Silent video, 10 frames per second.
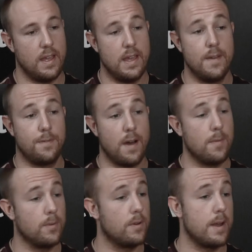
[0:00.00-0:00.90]
If I
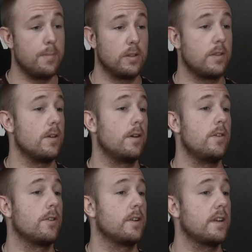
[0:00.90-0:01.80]
were able to
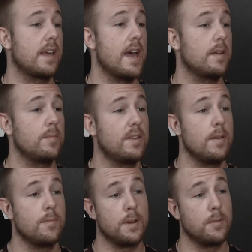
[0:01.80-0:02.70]
join an academy
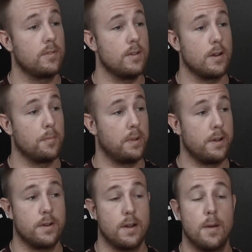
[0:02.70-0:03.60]
team when I was a younger
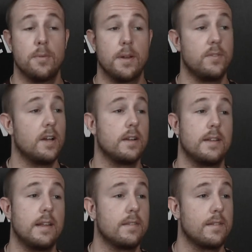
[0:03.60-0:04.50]
player, I would have done
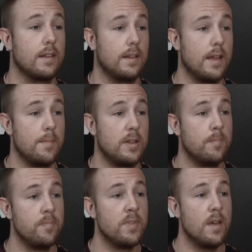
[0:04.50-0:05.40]
it instantly.
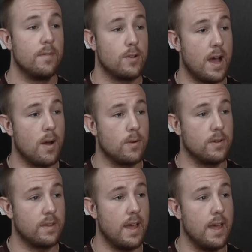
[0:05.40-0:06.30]
For the
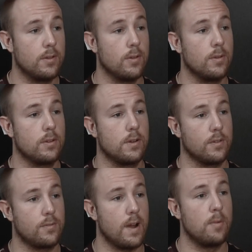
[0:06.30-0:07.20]
hours, I had to
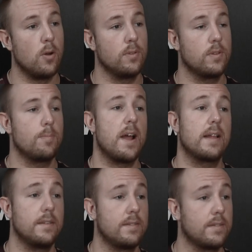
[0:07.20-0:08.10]
construct my own
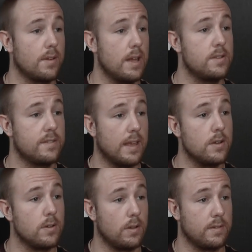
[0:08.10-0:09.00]
practice
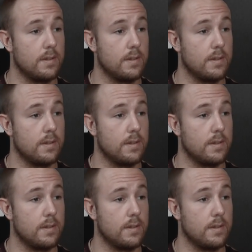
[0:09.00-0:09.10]
schedules